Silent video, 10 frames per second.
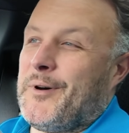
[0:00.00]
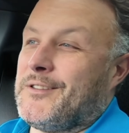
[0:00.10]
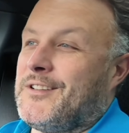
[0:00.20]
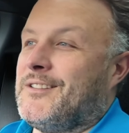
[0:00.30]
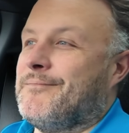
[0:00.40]

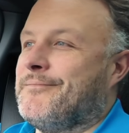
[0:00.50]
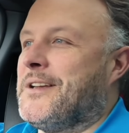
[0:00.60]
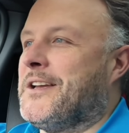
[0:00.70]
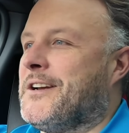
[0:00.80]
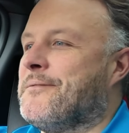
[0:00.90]
But
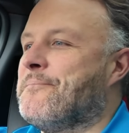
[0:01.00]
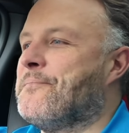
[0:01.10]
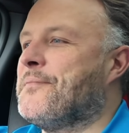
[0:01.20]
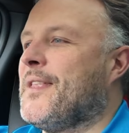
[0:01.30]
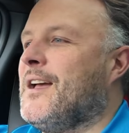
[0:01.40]
yeah,
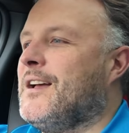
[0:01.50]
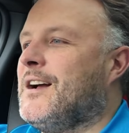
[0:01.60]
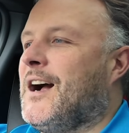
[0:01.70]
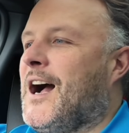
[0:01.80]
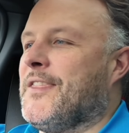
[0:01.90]

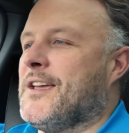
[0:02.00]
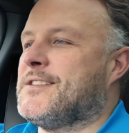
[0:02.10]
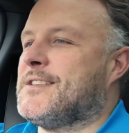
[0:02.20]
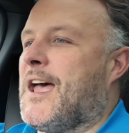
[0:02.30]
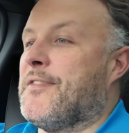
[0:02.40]
and
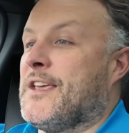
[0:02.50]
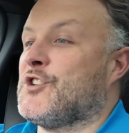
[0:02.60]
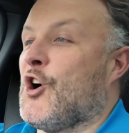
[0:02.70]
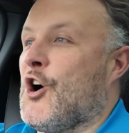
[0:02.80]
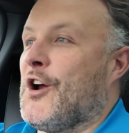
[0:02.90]

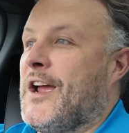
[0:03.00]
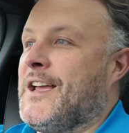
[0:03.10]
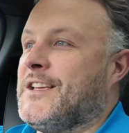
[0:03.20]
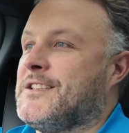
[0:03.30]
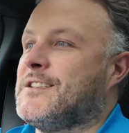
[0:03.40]
this car
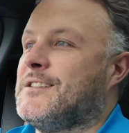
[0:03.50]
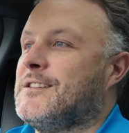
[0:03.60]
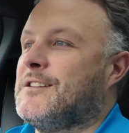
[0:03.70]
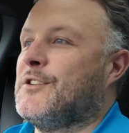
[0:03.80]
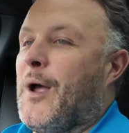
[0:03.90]
is
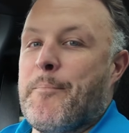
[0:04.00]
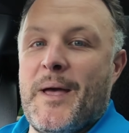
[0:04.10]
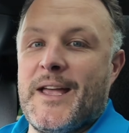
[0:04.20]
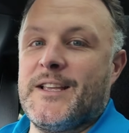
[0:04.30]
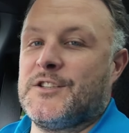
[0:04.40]
quite
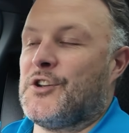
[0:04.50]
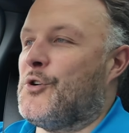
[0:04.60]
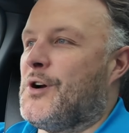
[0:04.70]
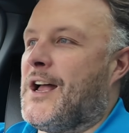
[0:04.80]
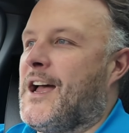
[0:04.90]
big,
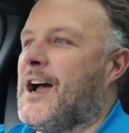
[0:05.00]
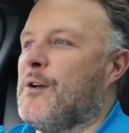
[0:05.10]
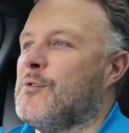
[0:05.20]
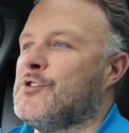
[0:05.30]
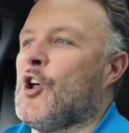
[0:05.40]
so
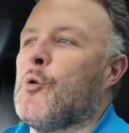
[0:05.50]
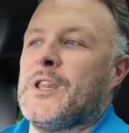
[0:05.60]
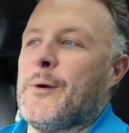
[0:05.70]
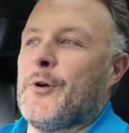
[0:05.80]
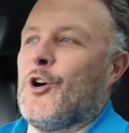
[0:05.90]
it's not
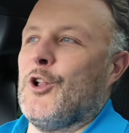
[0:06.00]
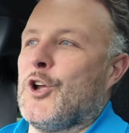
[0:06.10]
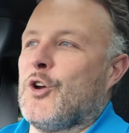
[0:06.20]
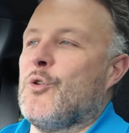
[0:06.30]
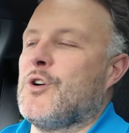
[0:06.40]
what I would call
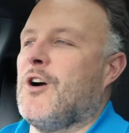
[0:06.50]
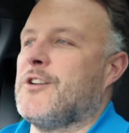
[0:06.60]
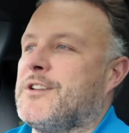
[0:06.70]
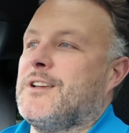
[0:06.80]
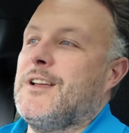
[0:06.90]
a
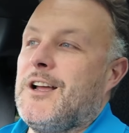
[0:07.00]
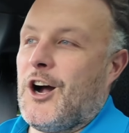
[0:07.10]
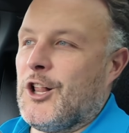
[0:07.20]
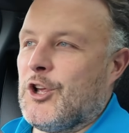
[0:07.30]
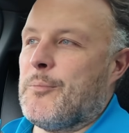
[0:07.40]
go-kart,
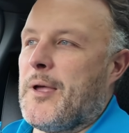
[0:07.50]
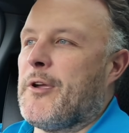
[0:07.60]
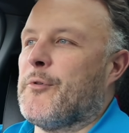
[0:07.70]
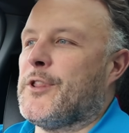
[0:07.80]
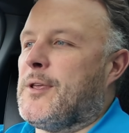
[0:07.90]
although
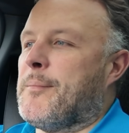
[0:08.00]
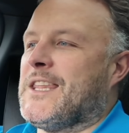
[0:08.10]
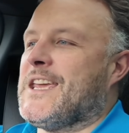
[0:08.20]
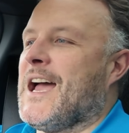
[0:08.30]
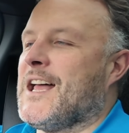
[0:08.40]
maybe one of the
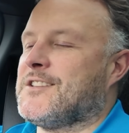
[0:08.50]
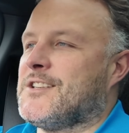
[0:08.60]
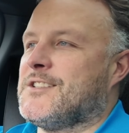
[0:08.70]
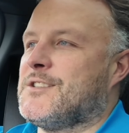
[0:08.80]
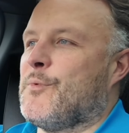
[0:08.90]
mini
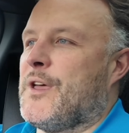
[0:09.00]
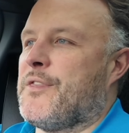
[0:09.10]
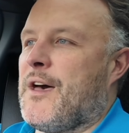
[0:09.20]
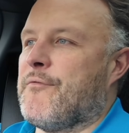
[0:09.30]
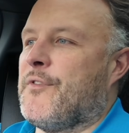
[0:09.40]
hatches
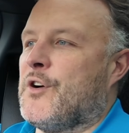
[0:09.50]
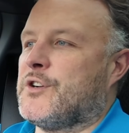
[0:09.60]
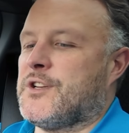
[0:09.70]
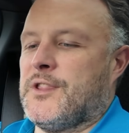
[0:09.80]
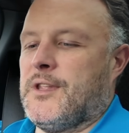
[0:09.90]
with that
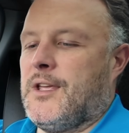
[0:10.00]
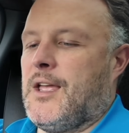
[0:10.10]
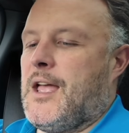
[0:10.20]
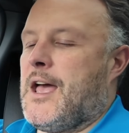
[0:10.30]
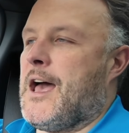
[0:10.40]
function
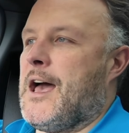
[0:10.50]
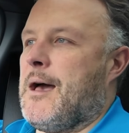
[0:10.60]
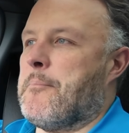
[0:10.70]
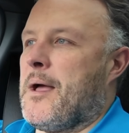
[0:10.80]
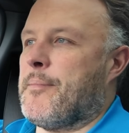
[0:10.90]

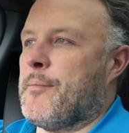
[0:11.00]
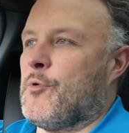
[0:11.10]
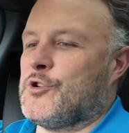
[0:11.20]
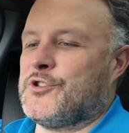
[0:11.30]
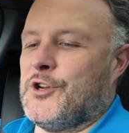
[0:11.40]
might be
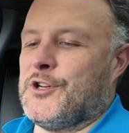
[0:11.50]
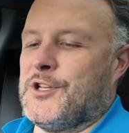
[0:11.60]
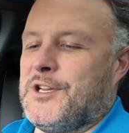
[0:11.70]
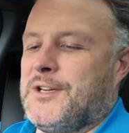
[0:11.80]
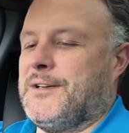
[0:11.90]
more suited.